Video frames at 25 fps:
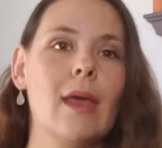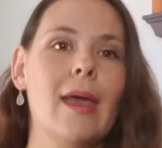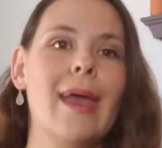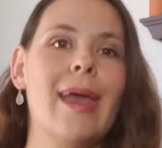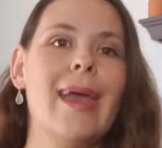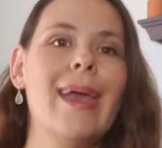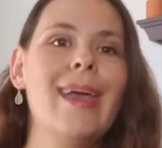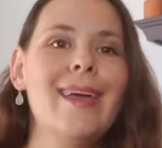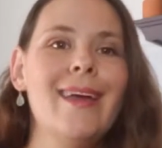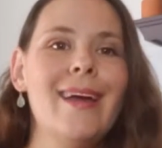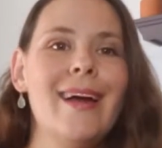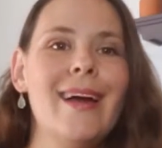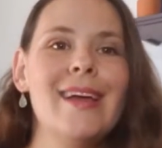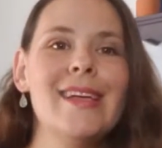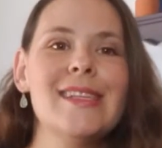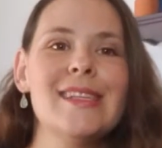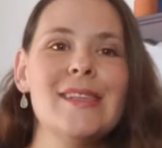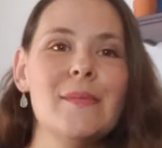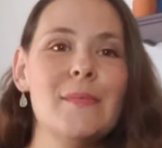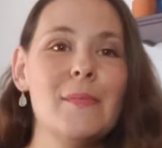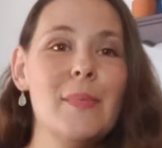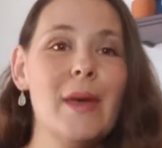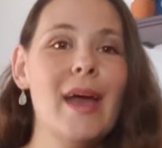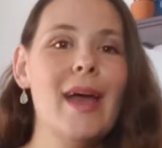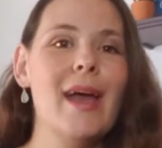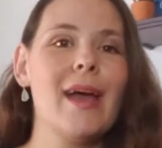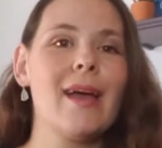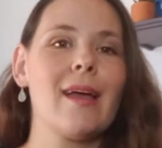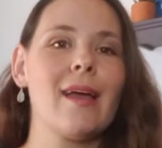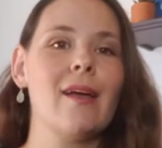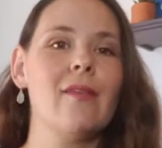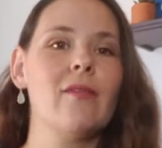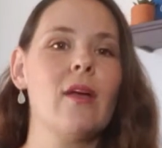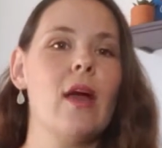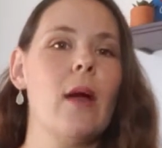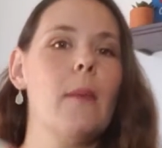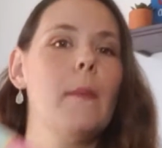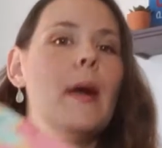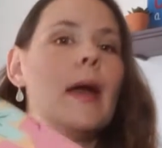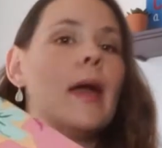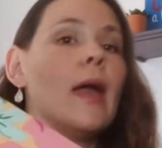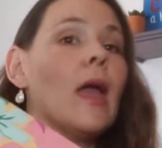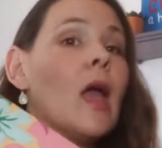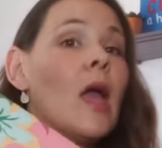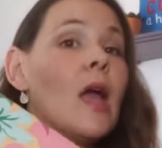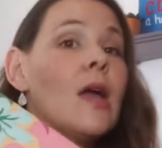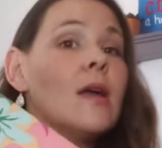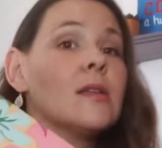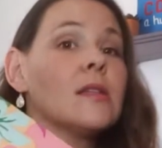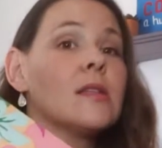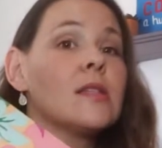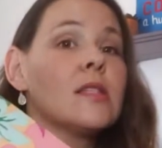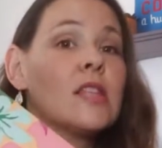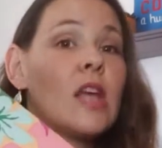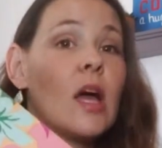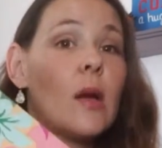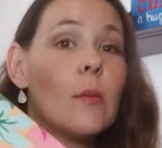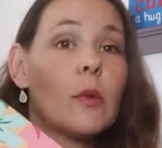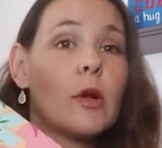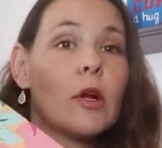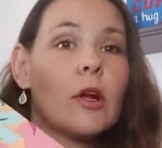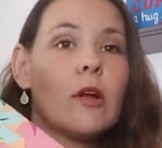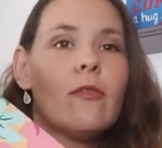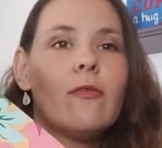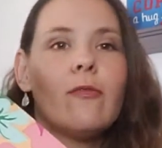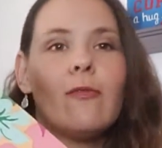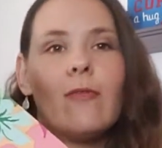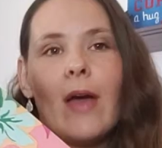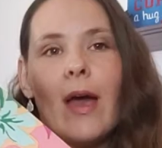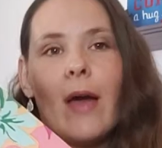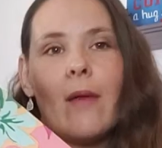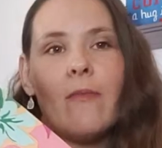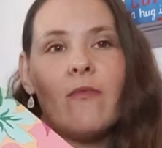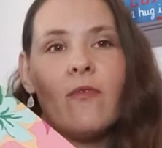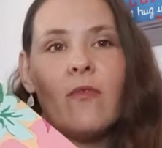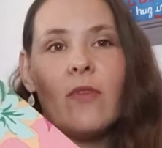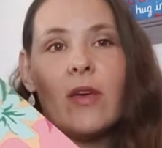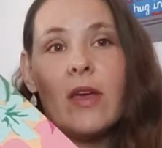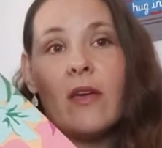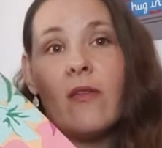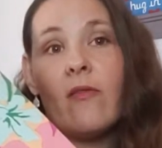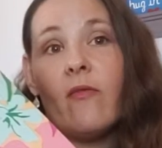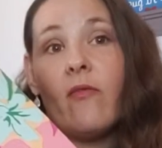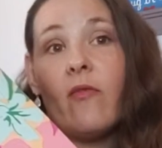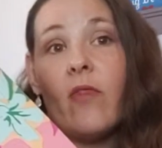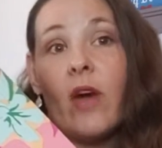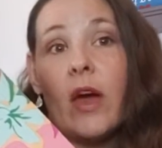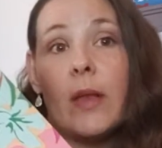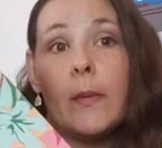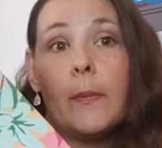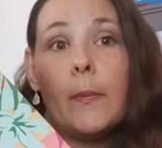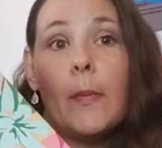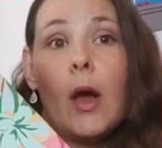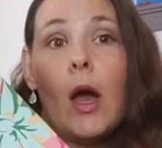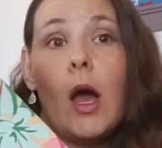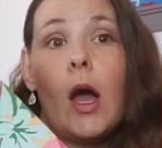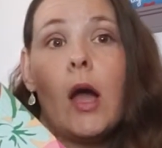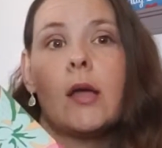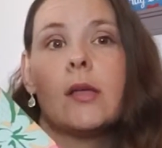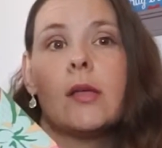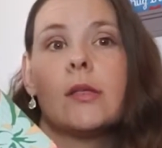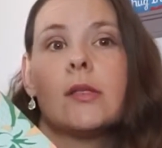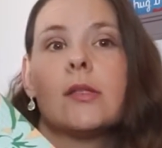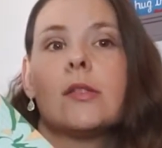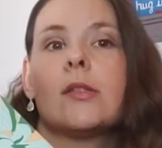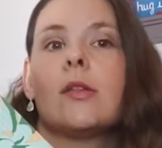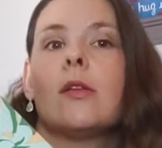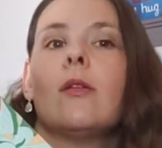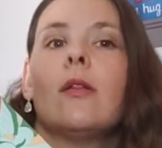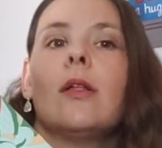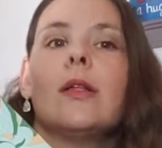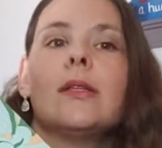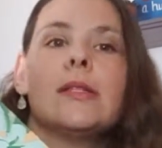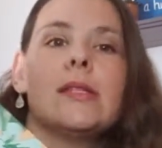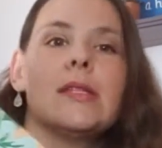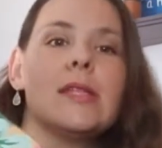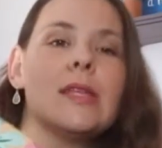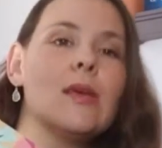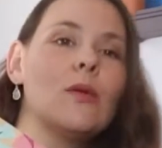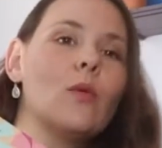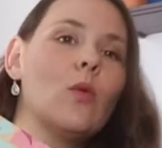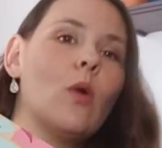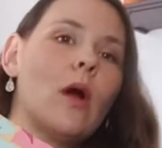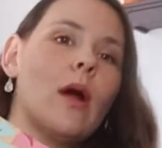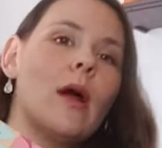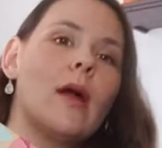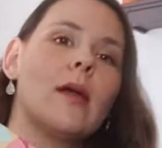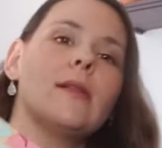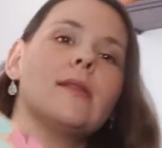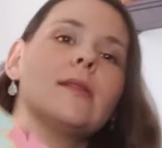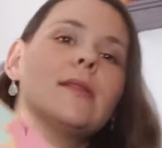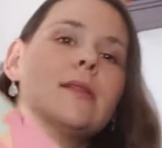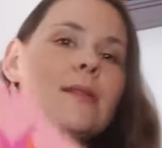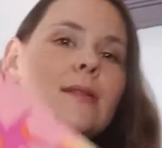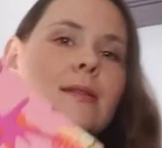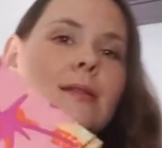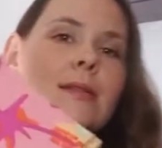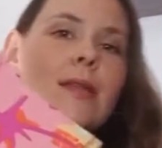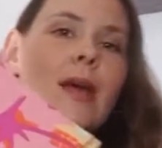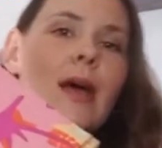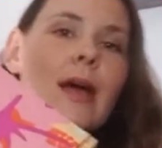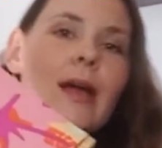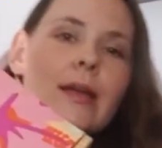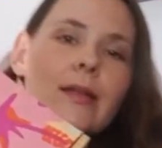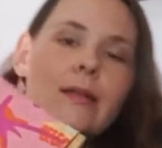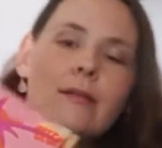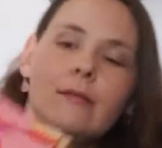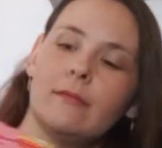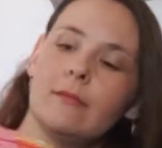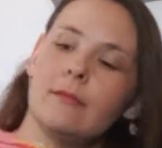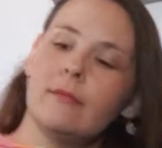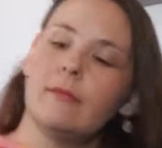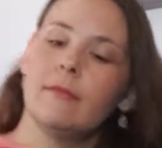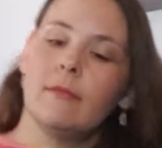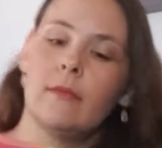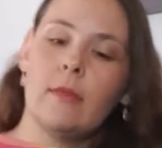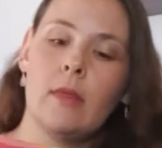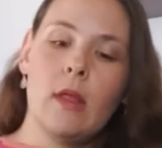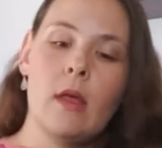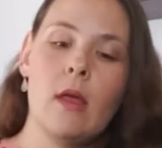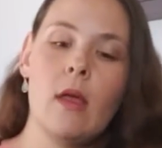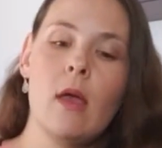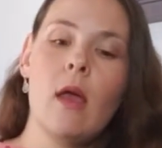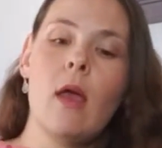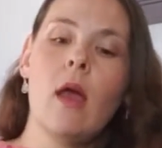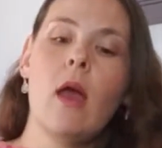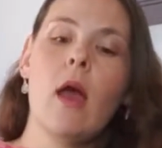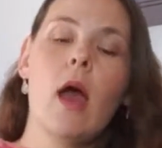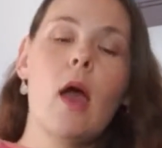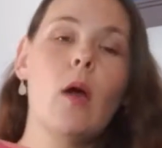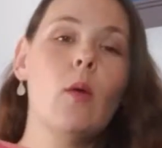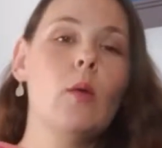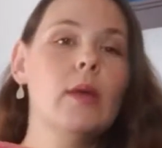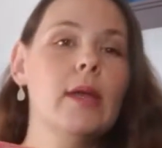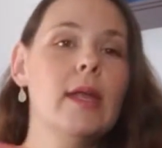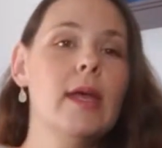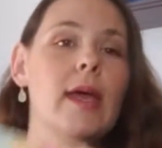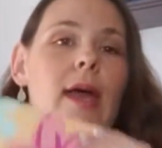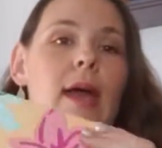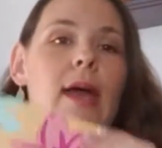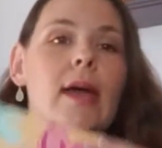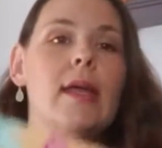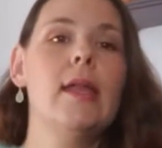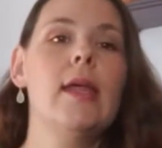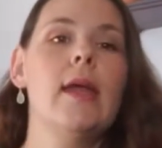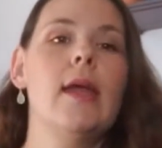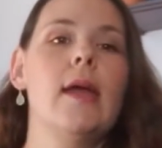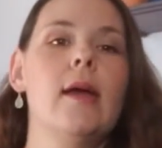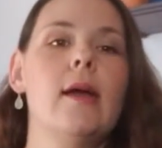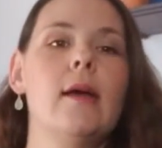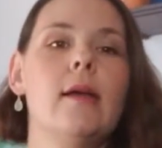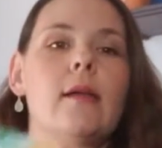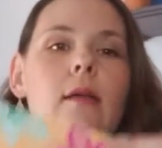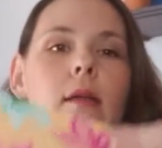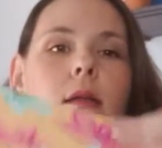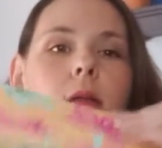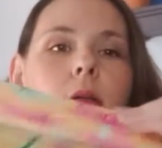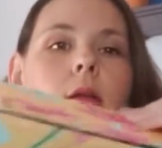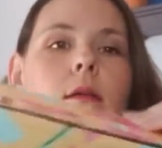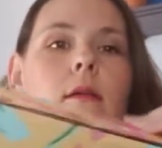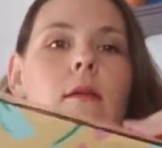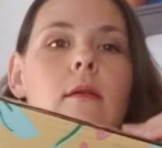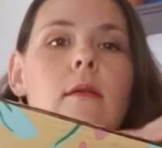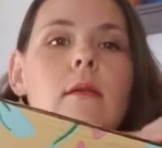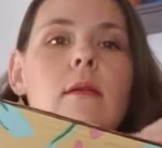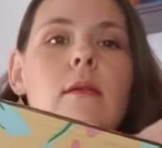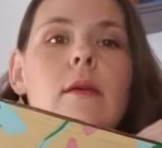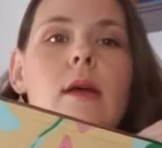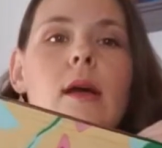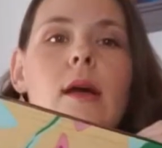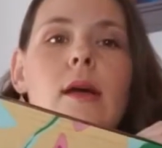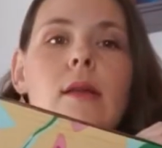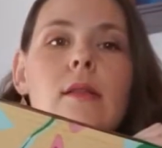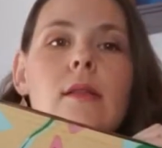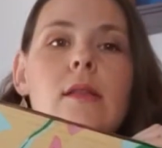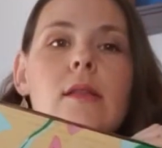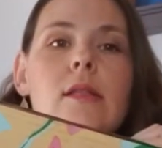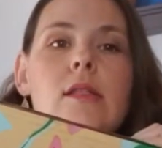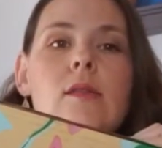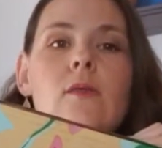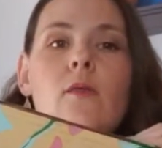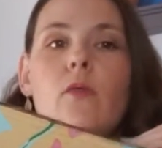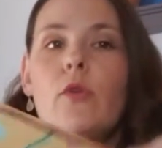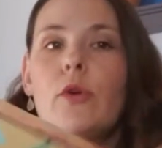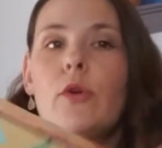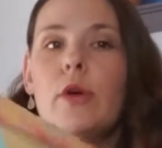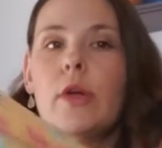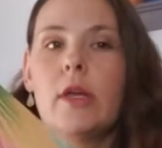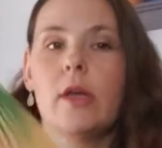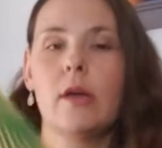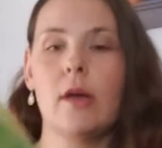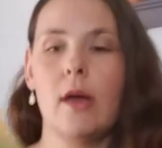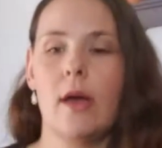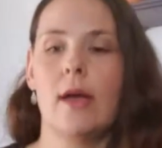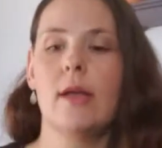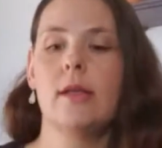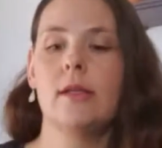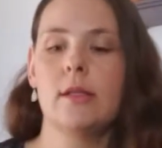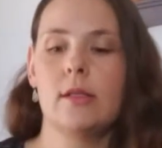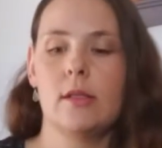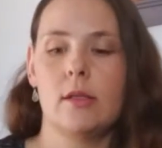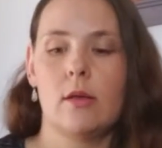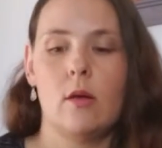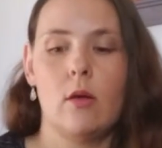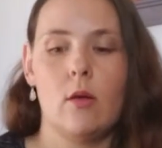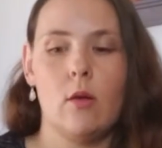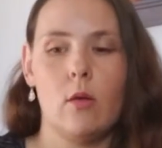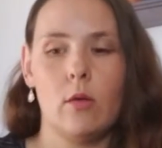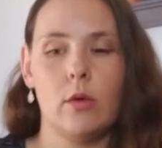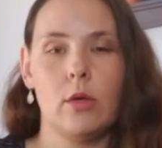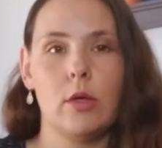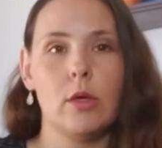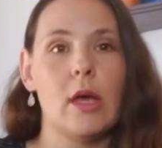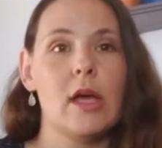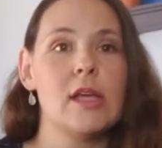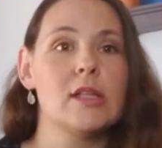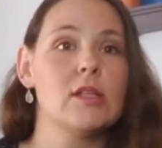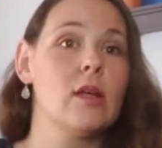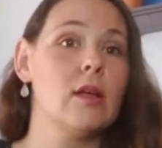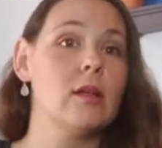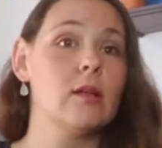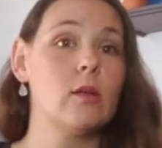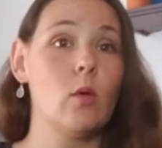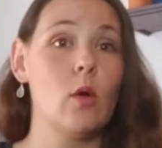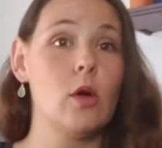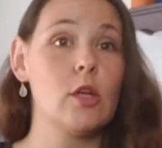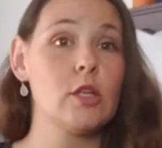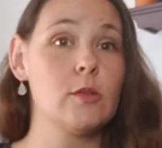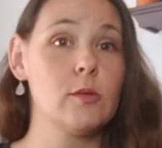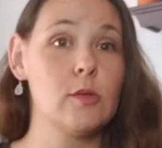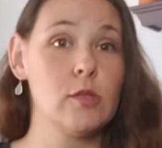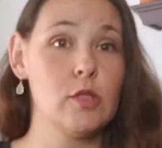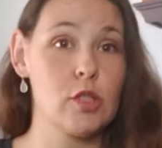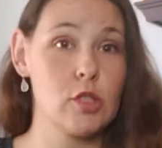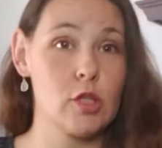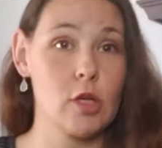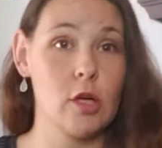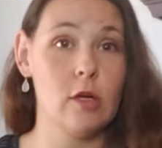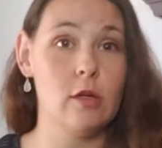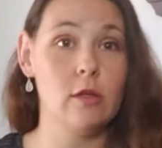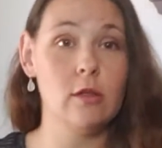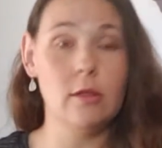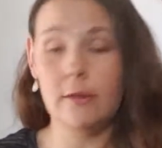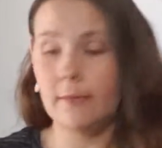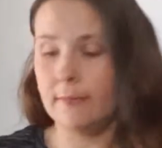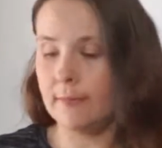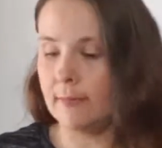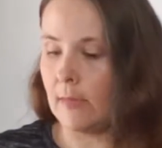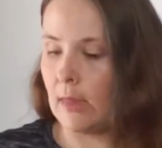Hey guys, I'm back. I've got my summer FabFitFun box, so let's see what's inside. I went ahead and cut this for you guys, so you guys don't have to watch me struggle.